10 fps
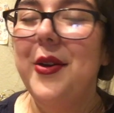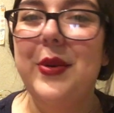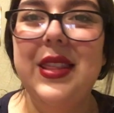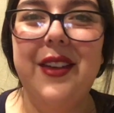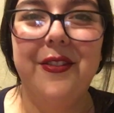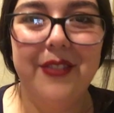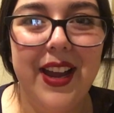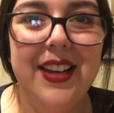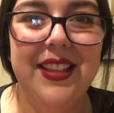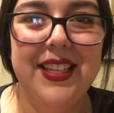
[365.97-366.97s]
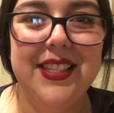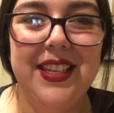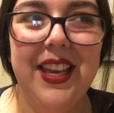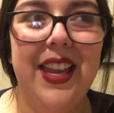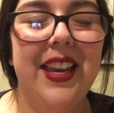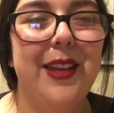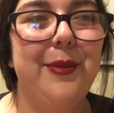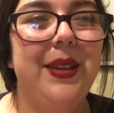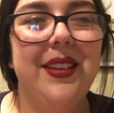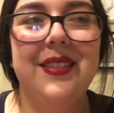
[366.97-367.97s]
when they finally see it? I
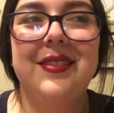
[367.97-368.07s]
mean,